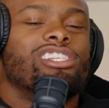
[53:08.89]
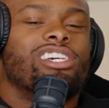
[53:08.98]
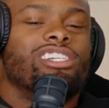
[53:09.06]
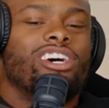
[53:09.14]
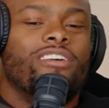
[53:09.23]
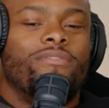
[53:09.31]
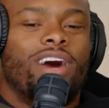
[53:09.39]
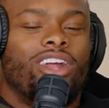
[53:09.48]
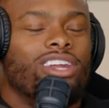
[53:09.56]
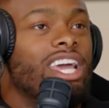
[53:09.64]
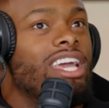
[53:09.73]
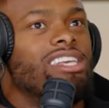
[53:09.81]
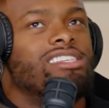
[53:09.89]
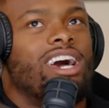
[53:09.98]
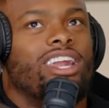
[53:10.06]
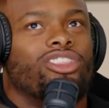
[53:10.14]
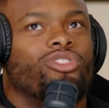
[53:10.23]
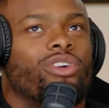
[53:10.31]
such unfollowed. Then he
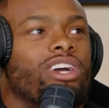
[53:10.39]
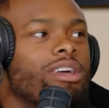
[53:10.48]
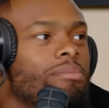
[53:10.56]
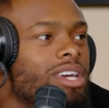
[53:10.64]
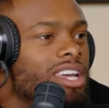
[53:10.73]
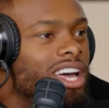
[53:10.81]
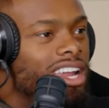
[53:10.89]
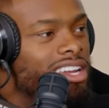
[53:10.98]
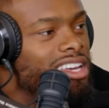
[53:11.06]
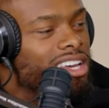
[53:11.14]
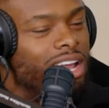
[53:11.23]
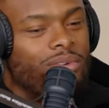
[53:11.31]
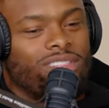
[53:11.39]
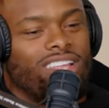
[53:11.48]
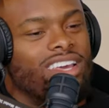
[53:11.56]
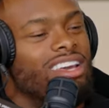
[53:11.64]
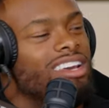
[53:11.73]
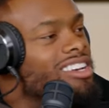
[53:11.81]
signed a $300 million deal. Like, what the
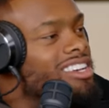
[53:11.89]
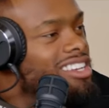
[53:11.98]
hell? Hey,